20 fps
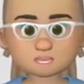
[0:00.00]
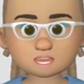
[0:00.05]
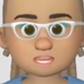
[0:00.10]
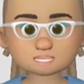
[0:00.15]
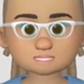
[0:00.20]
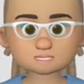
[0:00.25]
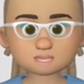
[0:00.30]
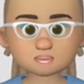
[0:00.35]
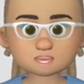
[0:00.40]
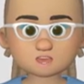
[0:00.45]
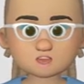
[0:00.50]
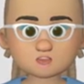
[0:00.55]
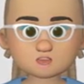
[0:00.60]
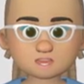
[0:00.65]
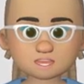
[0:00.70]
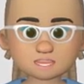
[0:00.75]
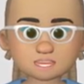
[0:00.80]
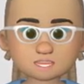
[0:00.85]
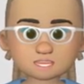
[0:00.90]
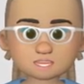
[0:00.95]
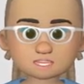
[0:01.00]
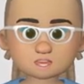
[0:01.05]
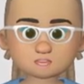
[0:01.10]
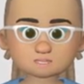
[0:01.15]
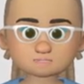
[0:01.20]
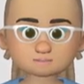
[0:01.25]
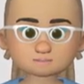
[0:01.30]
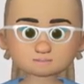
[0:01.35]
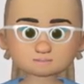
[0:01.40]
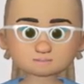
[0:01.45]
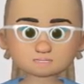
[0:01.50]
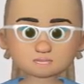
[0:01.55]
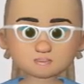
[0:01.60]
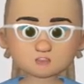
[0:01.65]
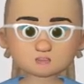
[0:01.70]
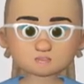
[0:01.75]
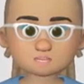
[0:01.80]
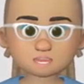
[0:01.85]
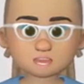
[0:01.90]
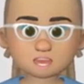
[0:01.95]
cyclization
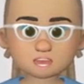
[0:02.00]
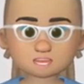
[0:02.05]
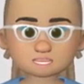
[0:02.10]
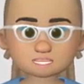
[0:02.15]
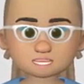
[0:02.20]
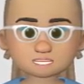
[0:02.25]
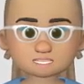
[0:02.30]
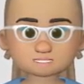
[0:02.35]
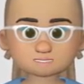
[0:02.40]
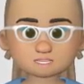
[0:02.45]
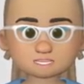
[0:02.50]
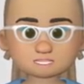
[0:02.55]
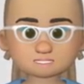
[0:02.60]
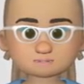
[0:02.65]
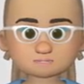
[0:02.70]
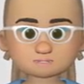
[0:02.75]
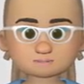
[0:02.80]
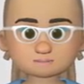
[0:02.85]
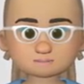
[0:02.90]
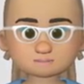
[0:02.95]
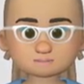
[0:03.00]
of monosaccharides.